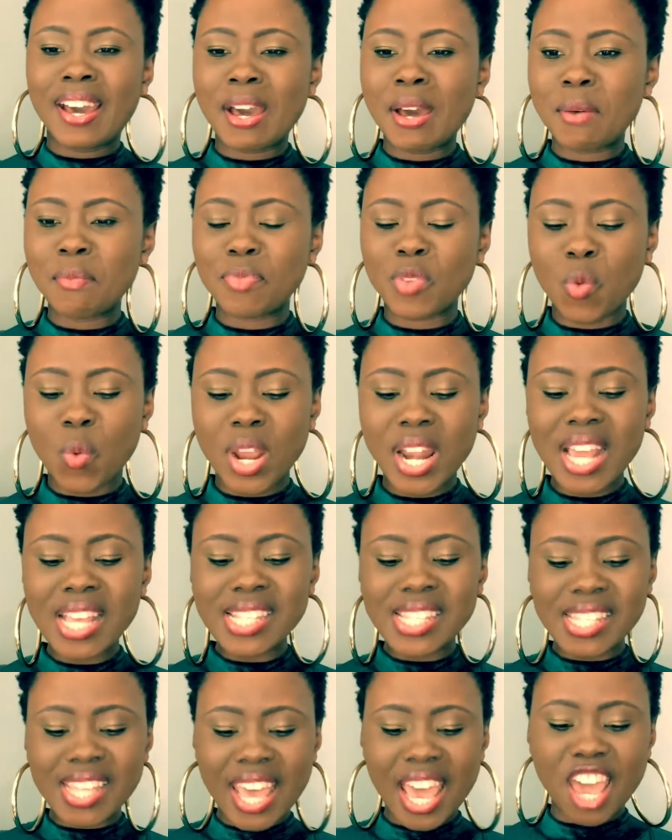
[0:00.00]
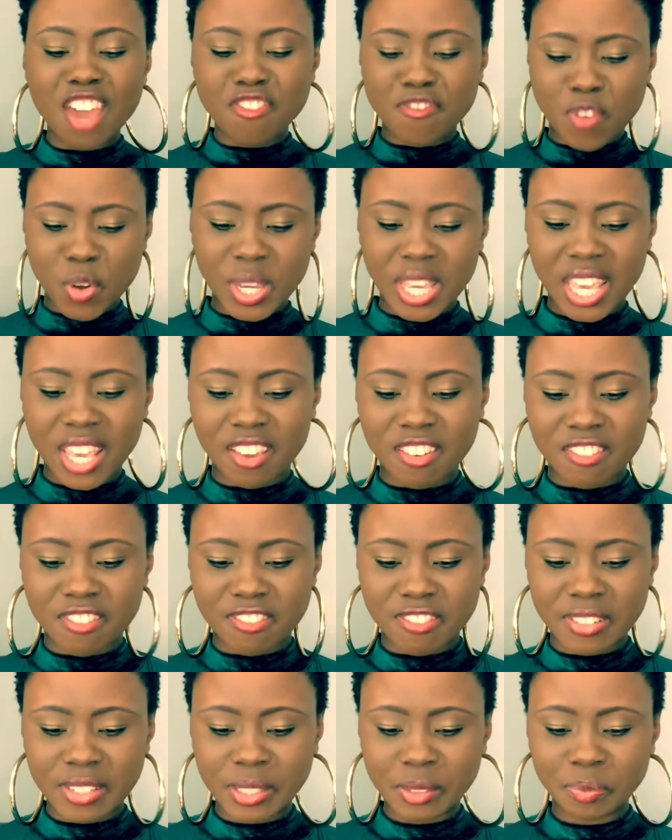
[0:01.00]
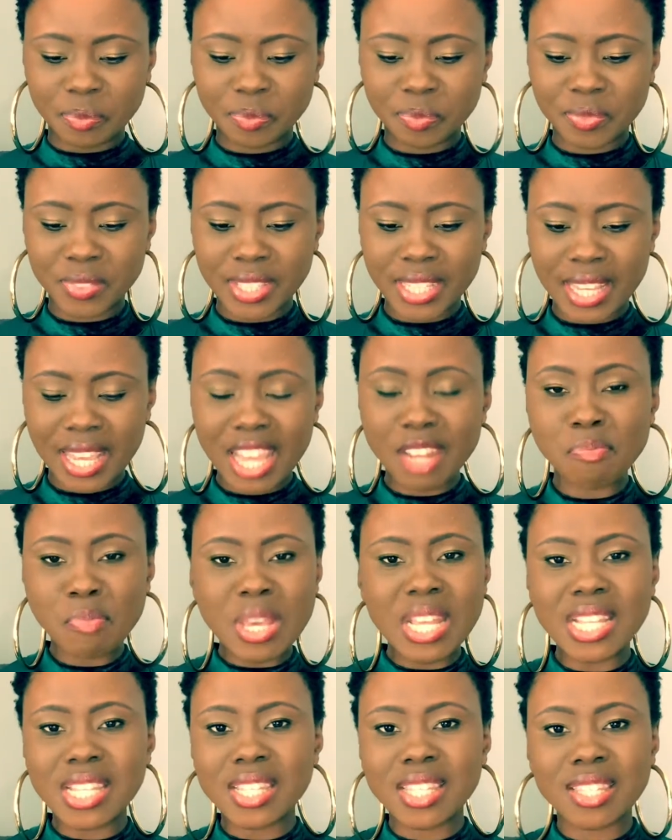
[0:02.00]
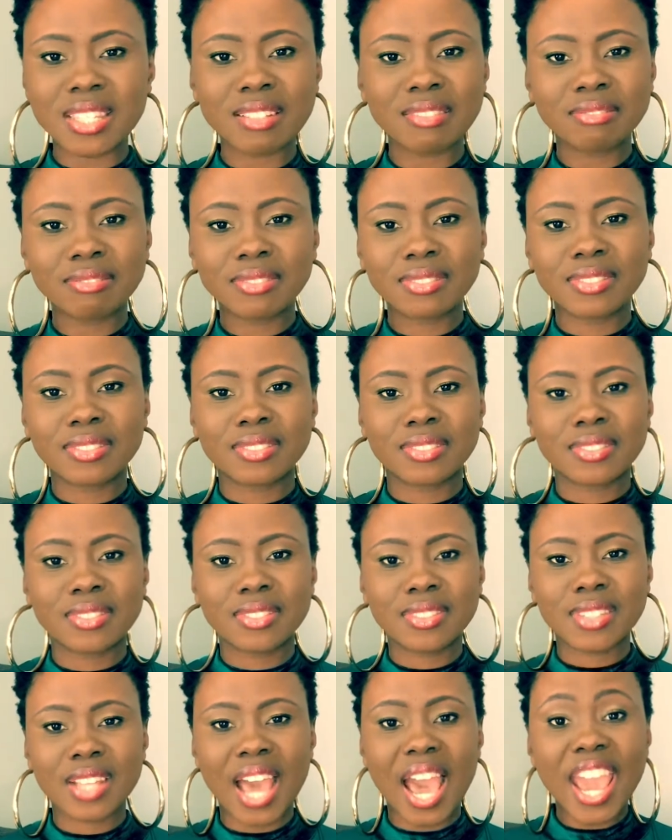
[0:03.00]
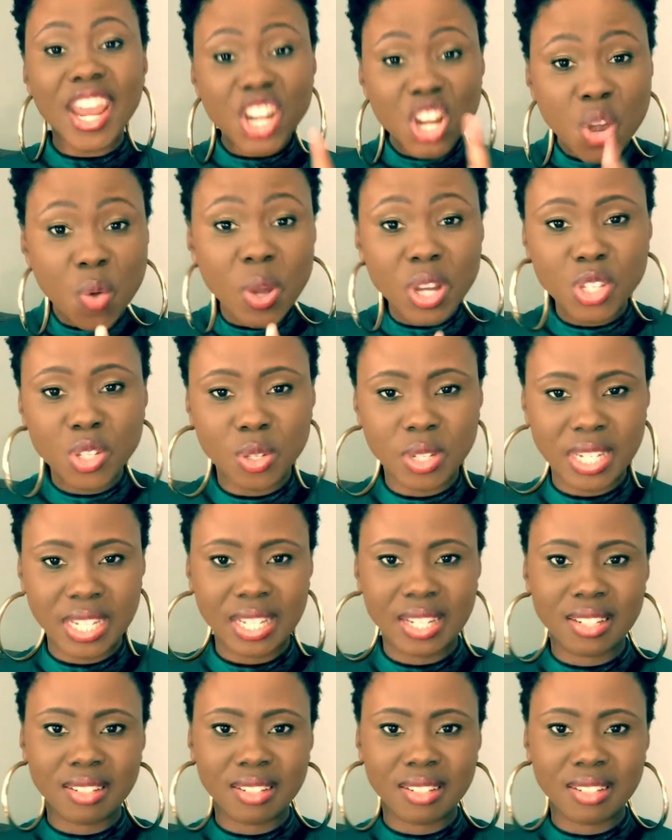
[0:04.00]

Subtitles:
When I say I forgive, it means I know what you did.